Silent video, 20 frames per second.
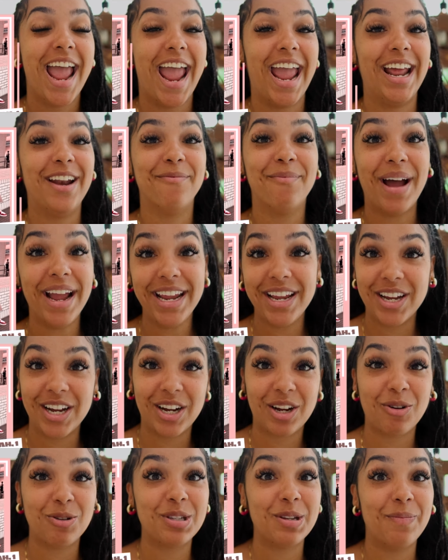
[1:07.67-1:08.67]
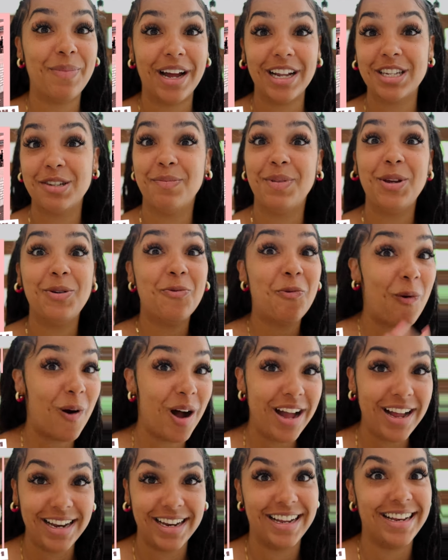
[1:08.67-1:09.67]
and Micah, who's about to be
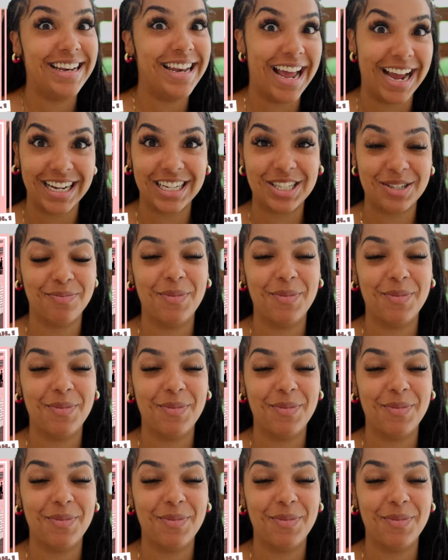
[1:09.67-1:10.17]
one next